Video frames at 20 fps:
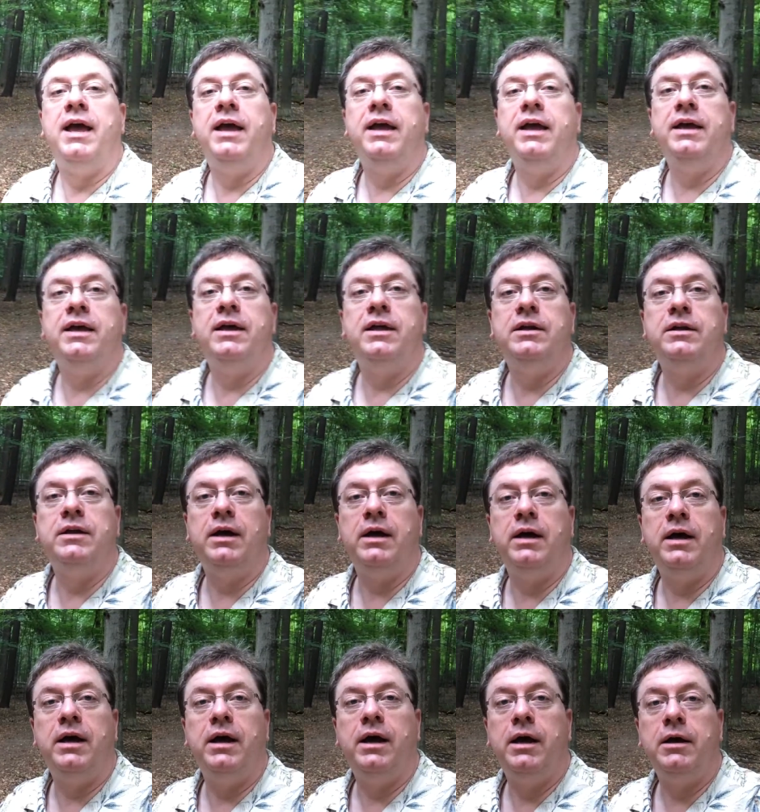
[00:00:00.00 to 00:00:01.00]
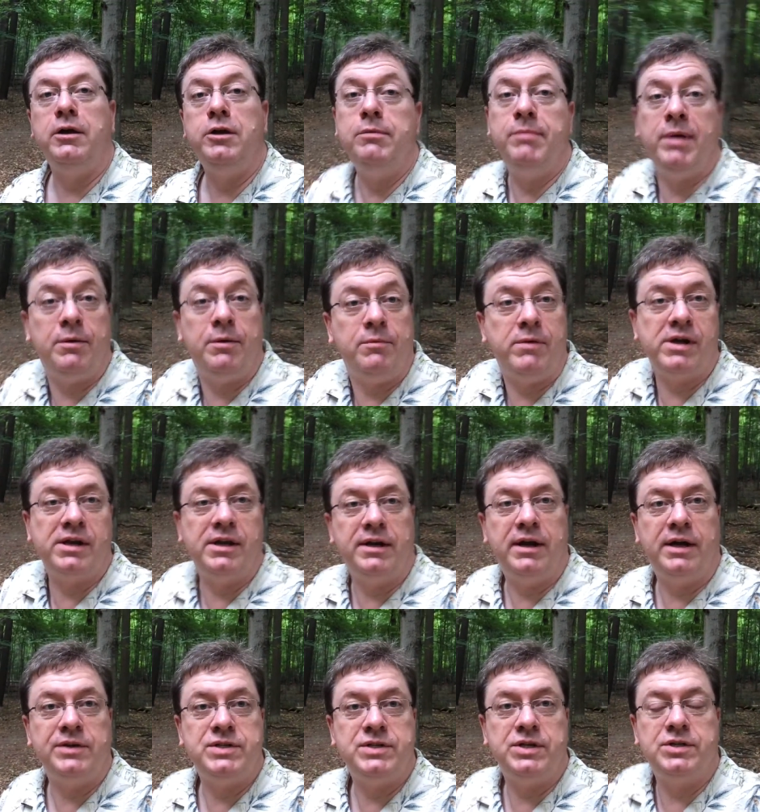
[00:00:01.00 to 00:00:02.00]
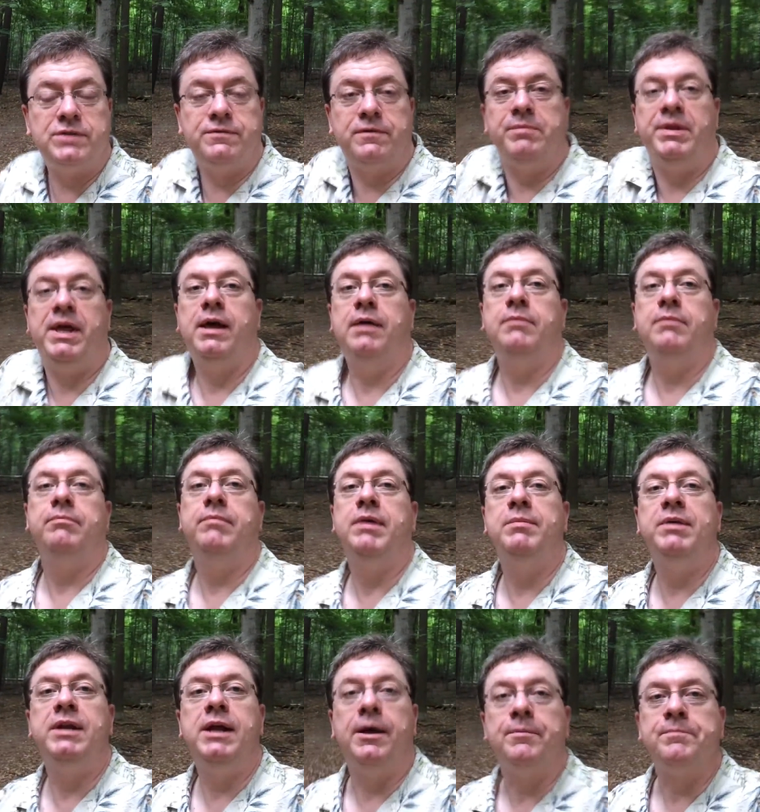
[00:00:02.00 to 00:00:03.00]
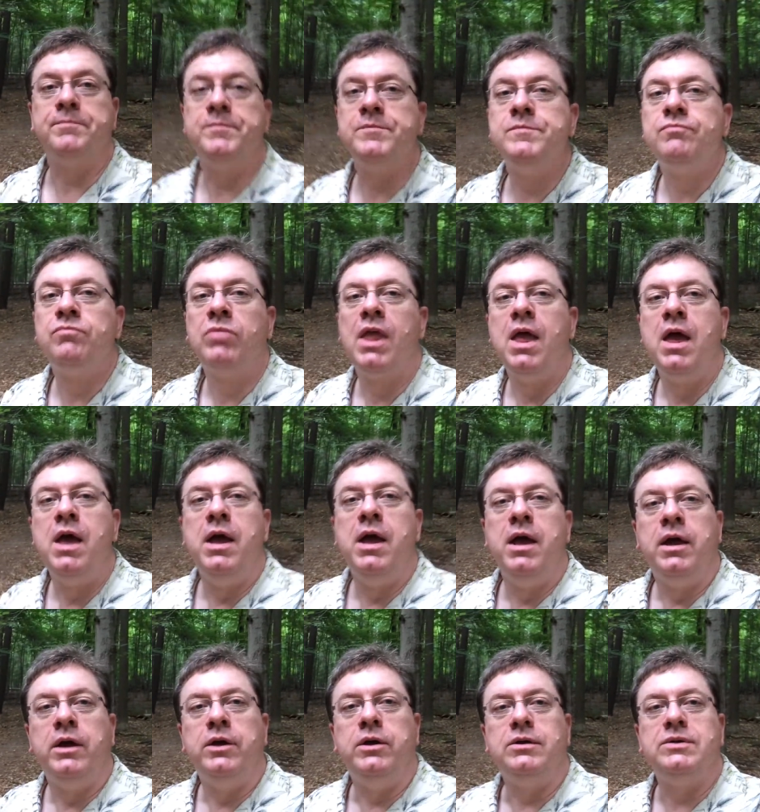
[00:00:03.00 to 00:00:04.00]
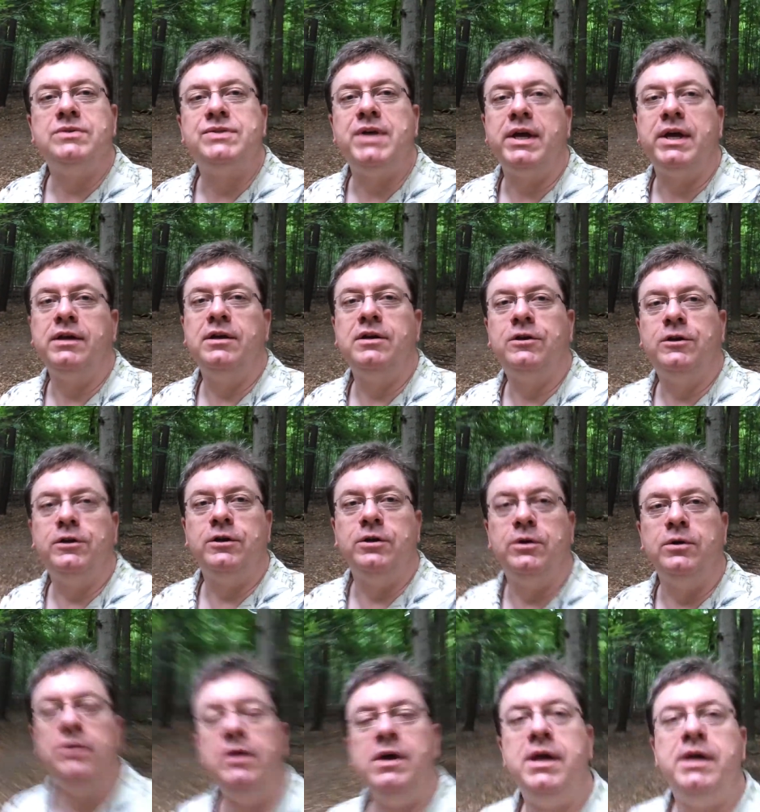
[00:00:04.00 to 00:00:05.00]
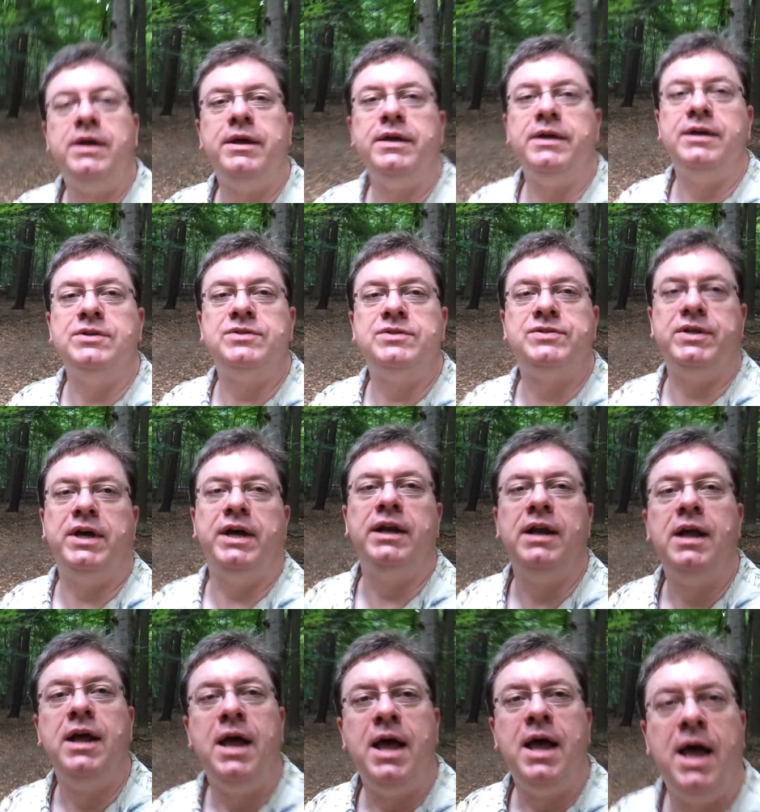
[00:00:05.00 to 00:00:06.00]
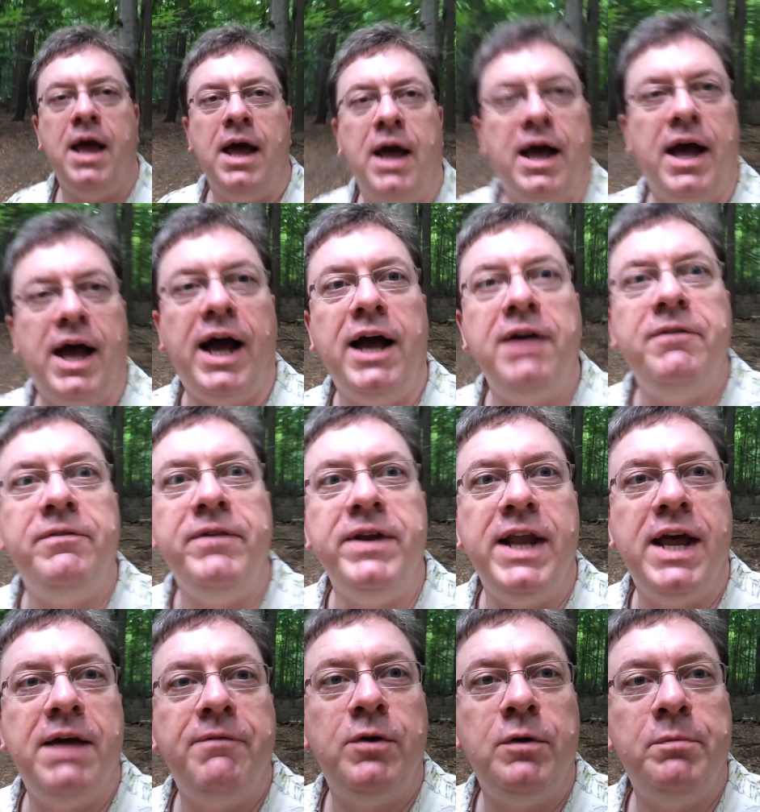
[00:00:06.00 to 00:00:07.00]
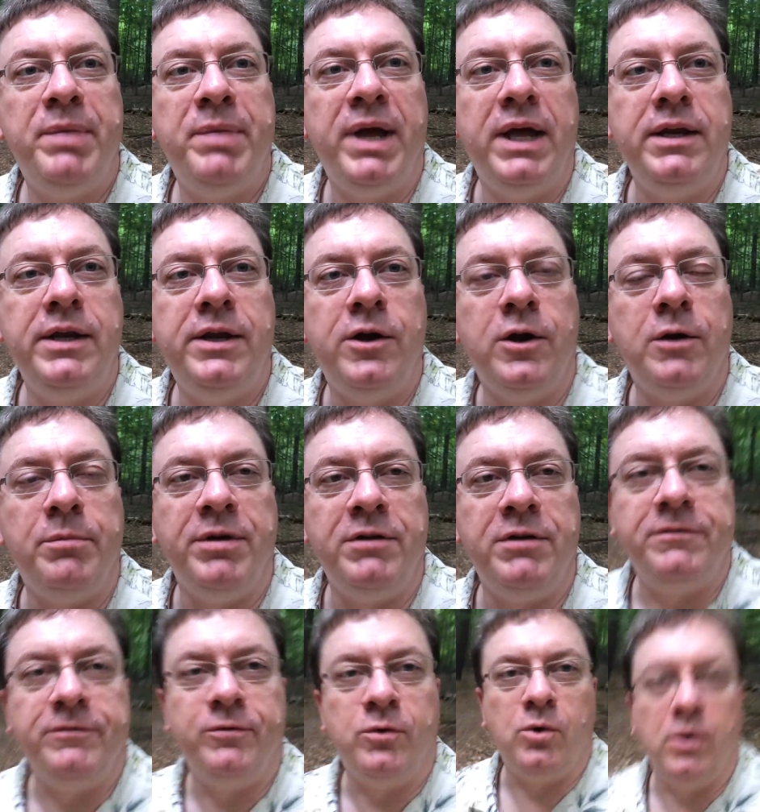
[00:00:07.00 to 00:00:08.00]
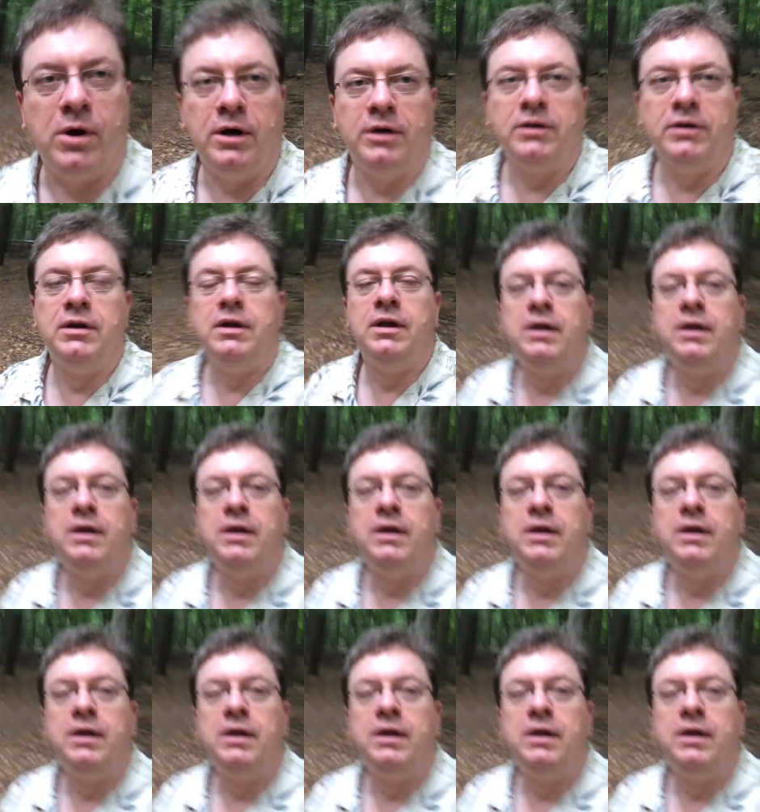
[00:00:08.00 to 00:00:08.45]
and uh, you might recognize it just from that, maybe not. Your second clue is that I've never been here before.